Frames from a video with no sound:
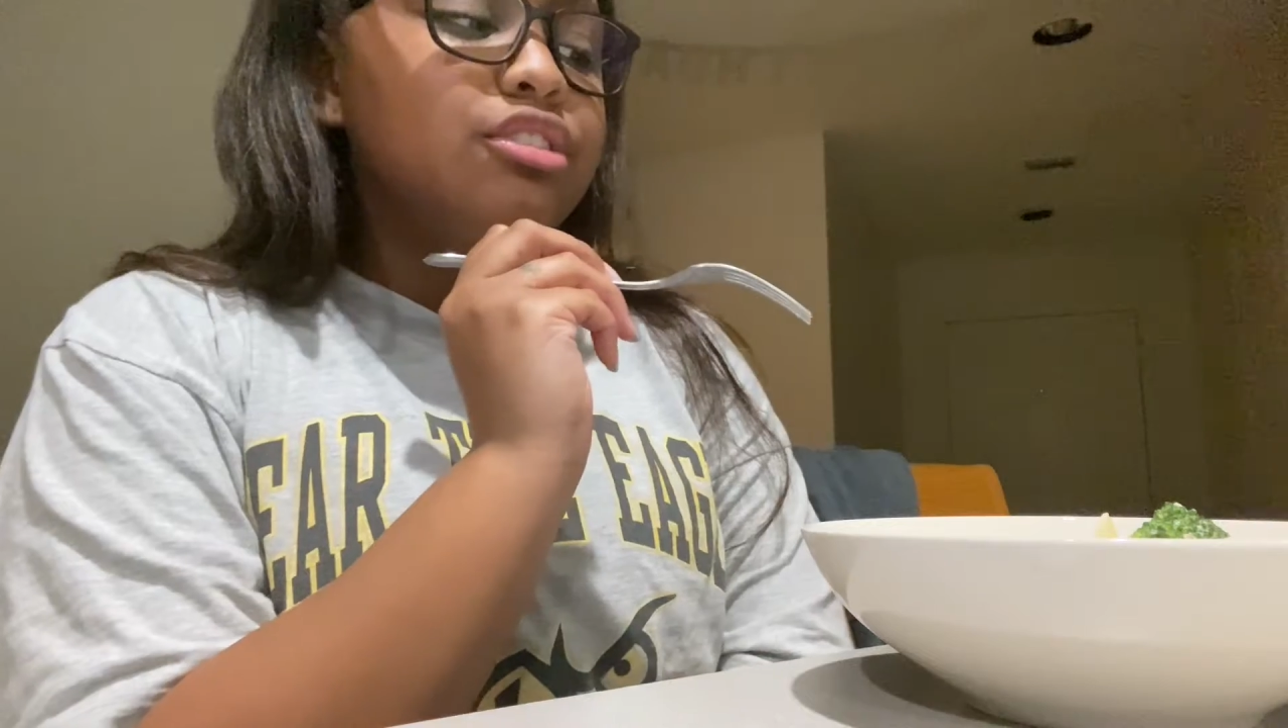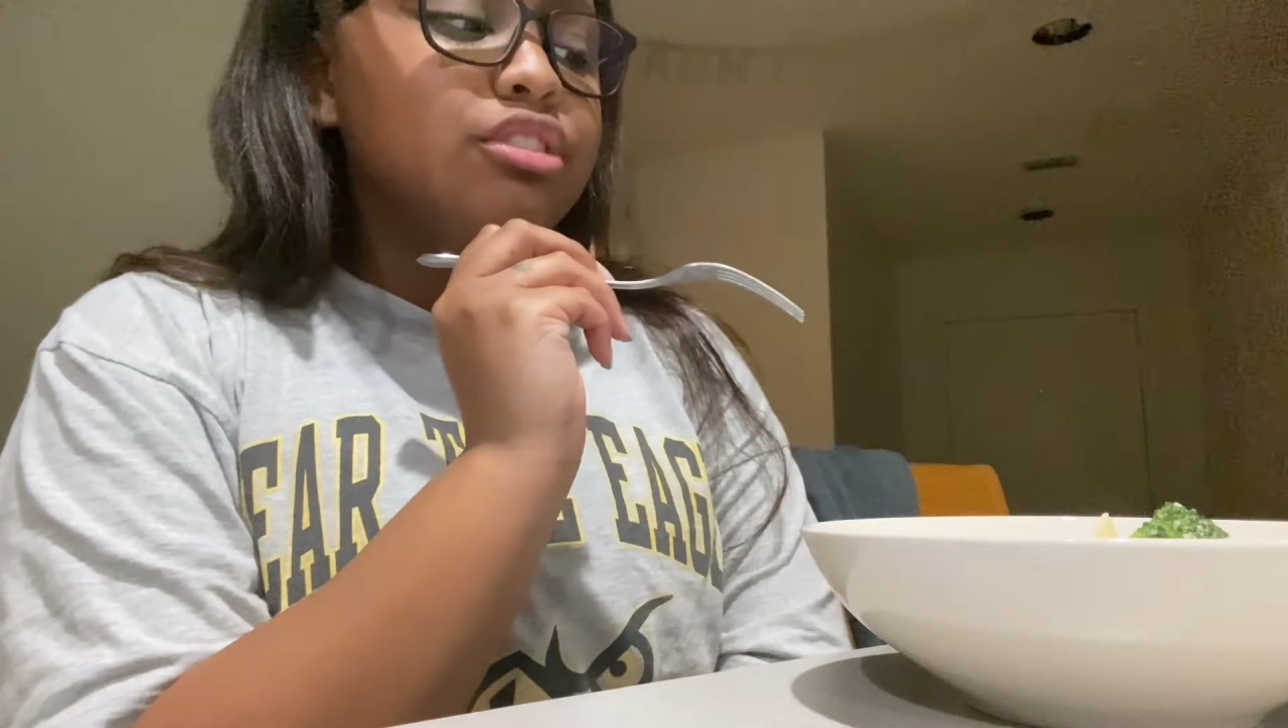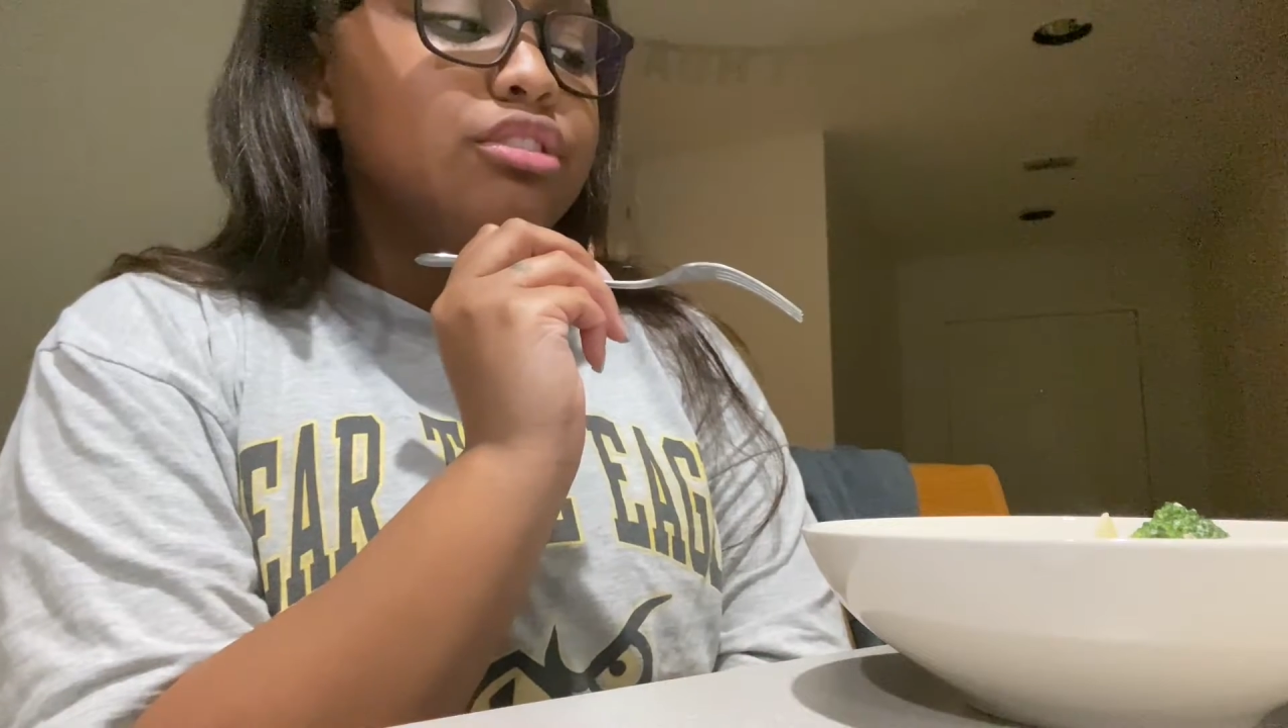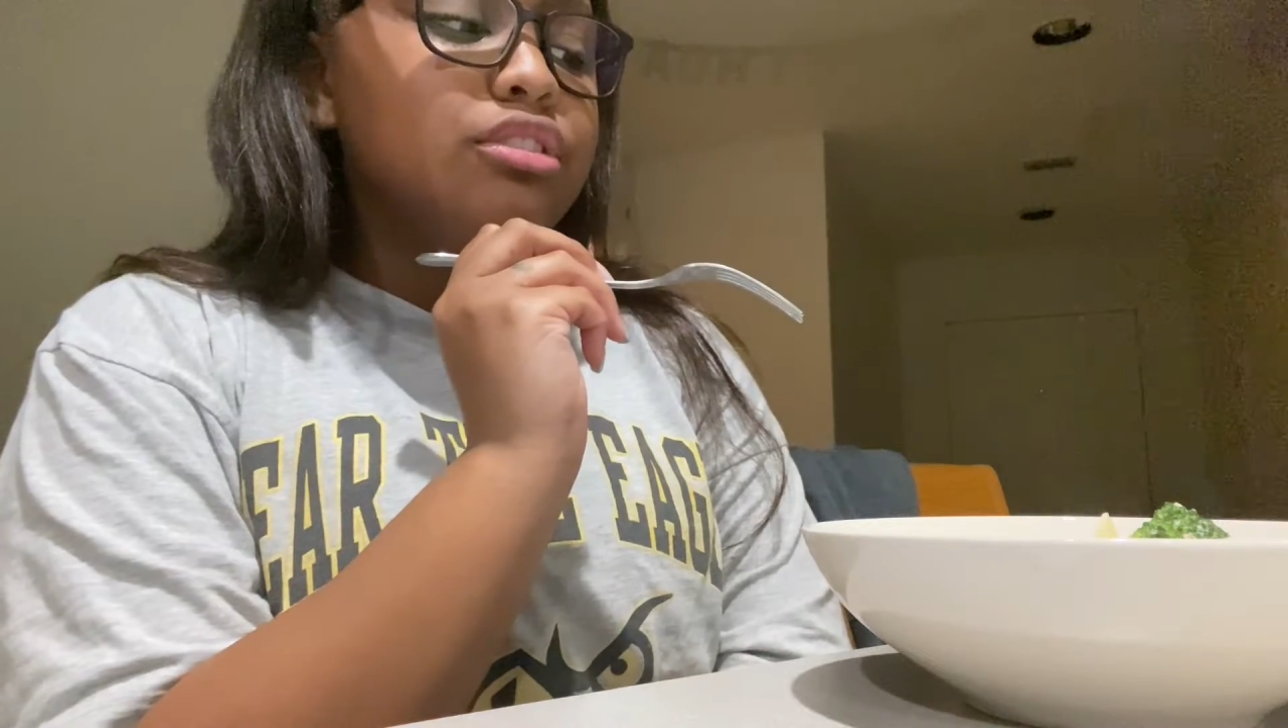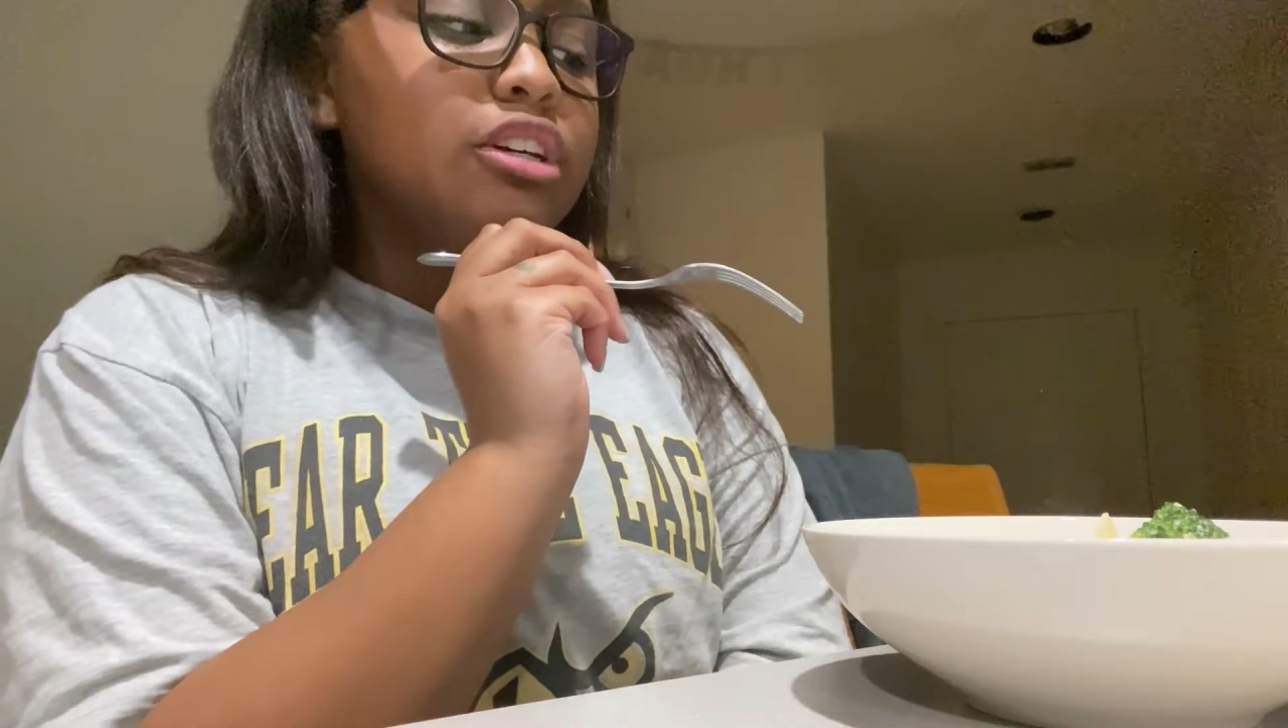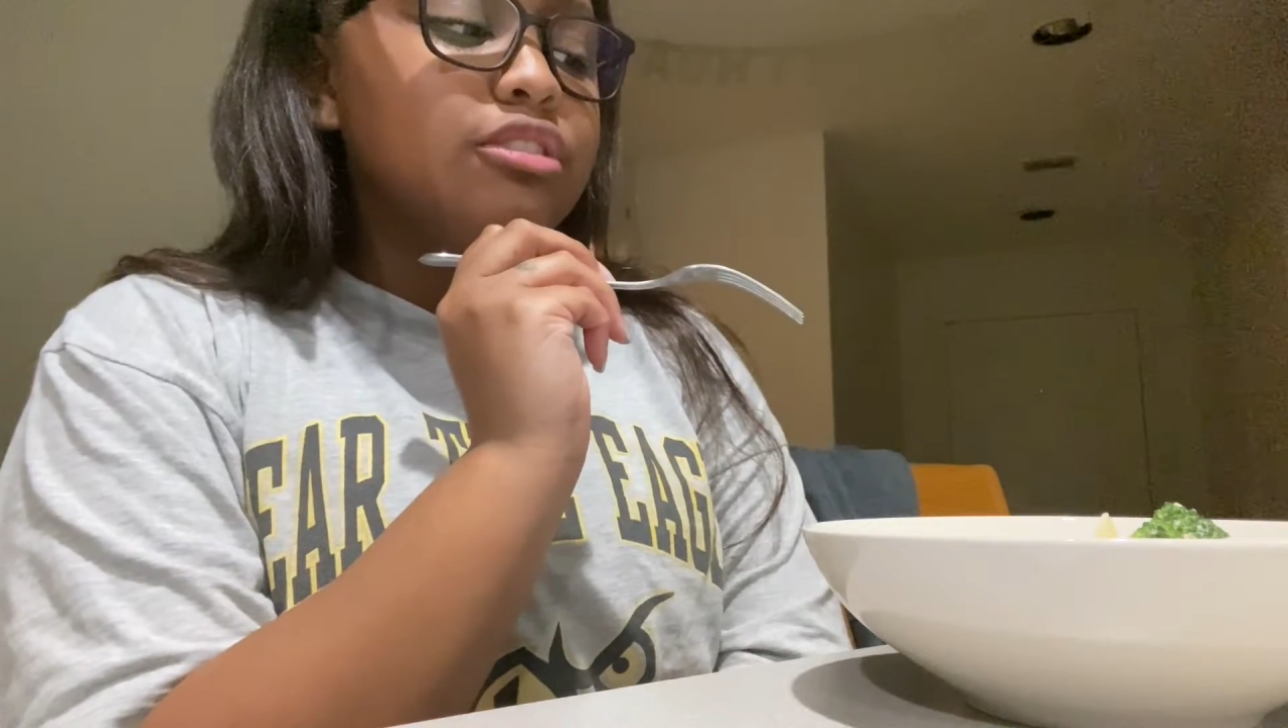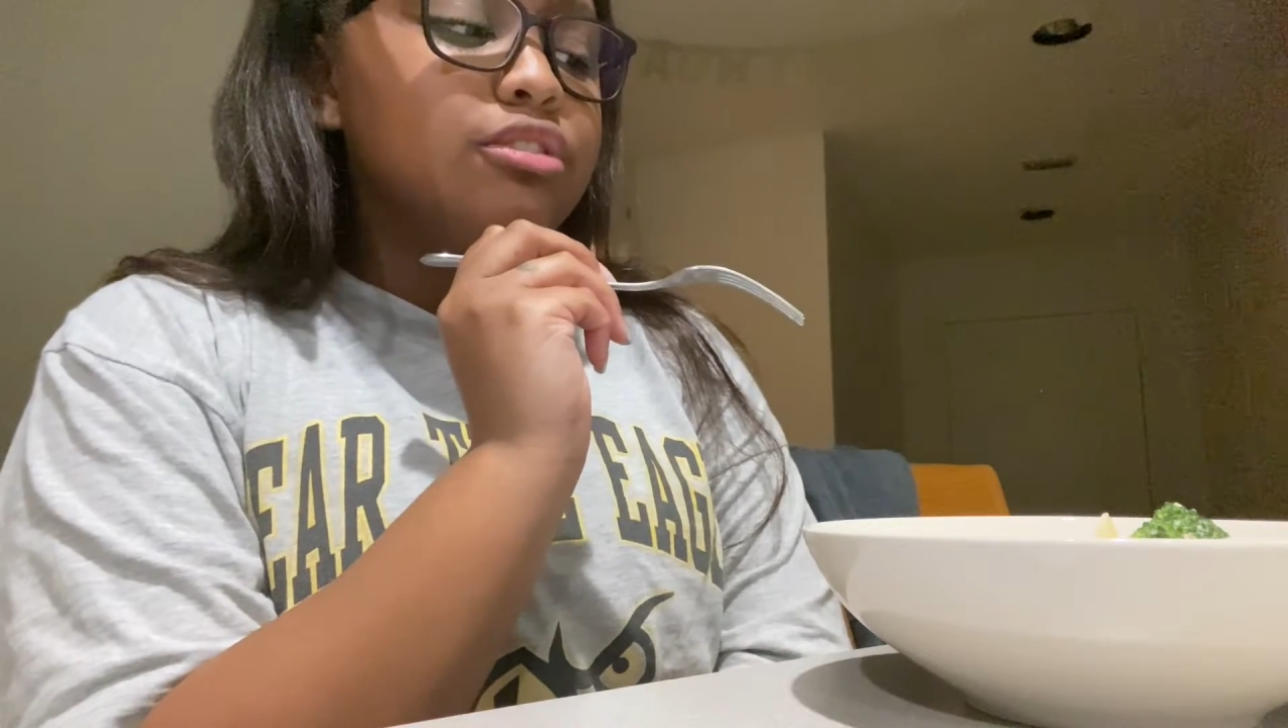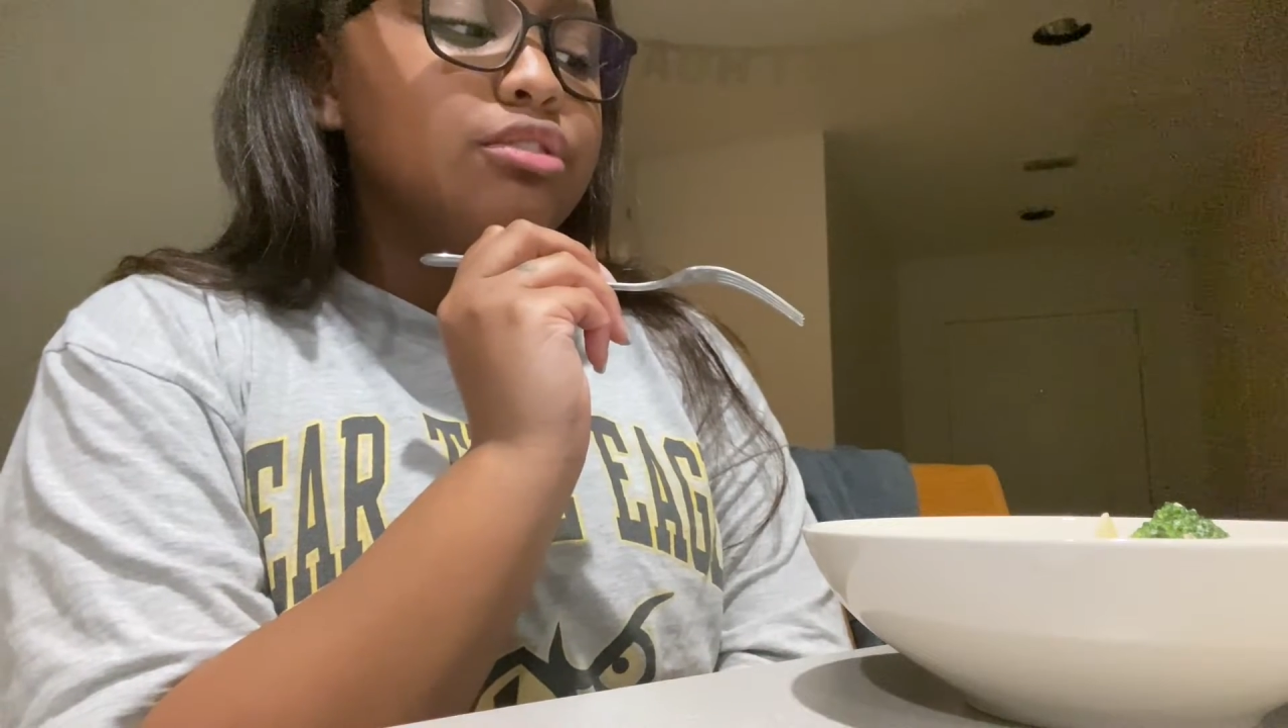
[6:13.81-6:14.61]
the Texas